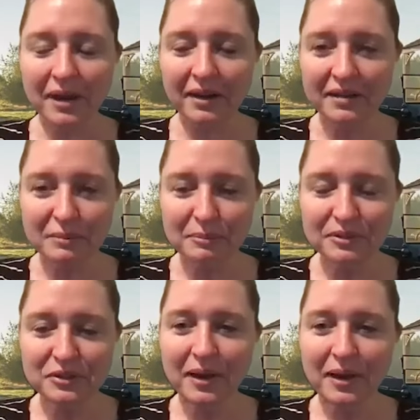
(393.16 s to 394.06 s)
Choir on Temple
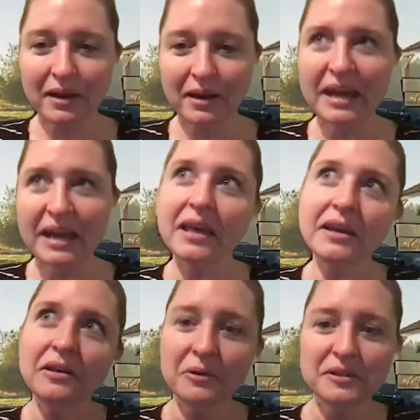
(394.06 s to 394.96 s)
Square back
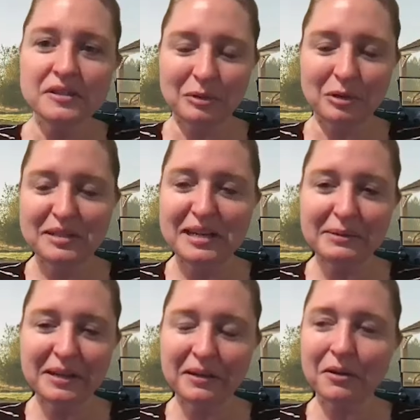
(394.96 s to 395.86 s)
then, known as the Mormon
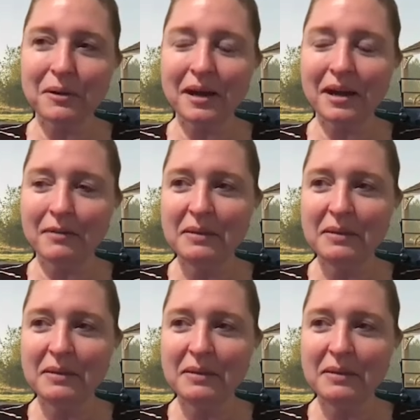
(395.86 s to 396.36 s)
Tabernacle Choir, uh-huh.